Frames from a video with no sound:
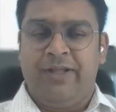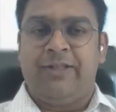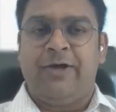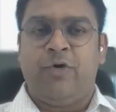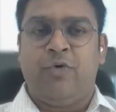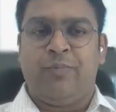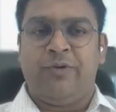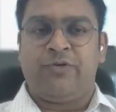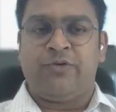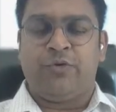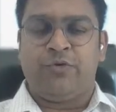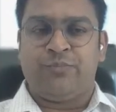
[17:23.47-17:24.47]
in the open
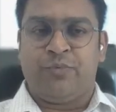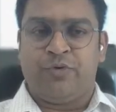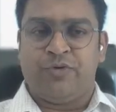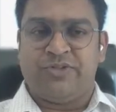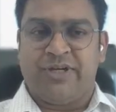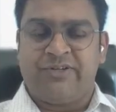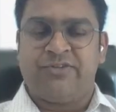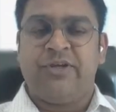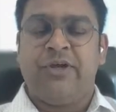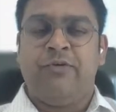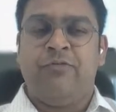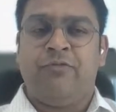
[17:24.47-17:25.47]
source projects
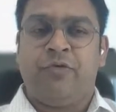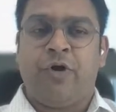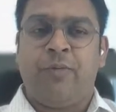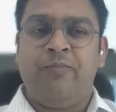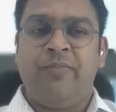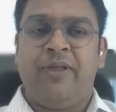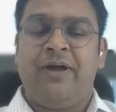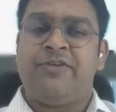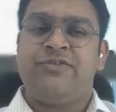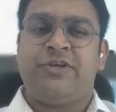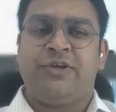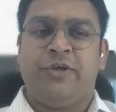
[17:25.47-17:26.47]
from
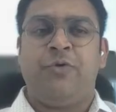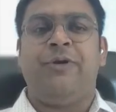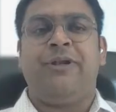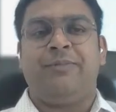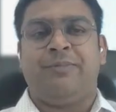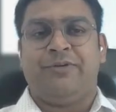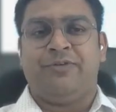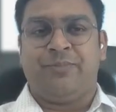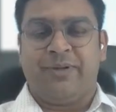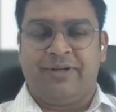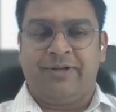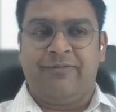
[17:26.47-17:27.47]
a security
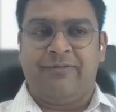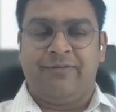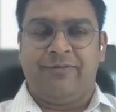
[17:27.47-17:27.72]
perspective.